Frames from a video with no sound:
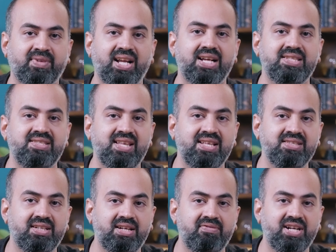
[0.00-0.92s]
A
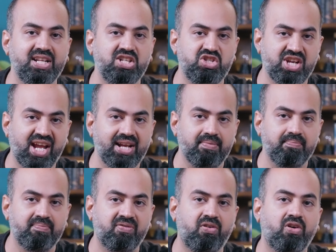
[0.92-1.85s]
sensitivity check
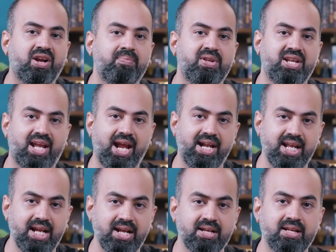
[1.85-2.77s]
before
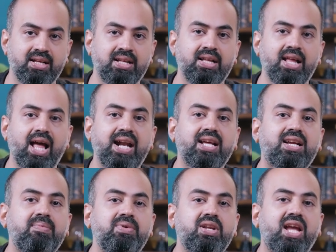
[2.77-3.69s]
communicating, and a
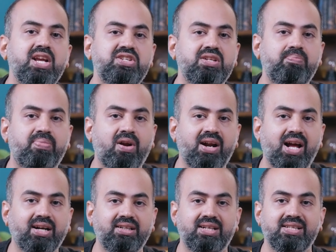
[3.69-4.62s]
communication
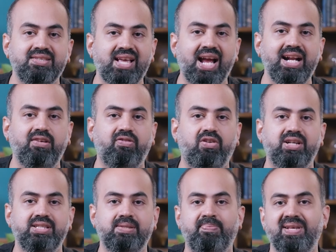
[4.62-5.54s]
product designed for
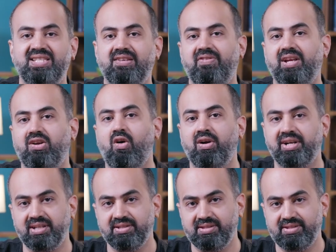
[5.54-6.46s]
a specific
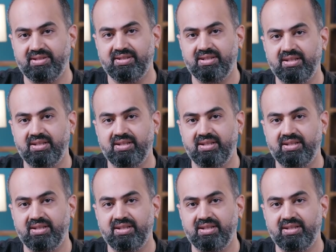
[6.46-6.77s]
audience.